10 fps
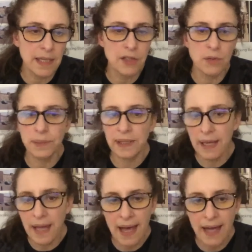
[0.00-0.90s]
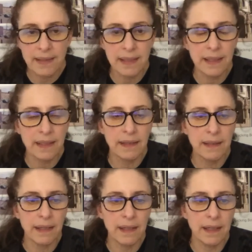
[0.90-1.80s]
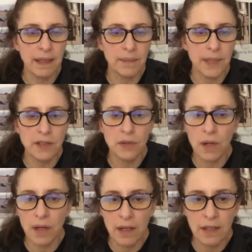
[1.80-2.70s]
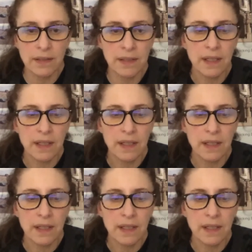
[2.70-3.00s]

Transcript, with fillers: they do play acting, um, they do art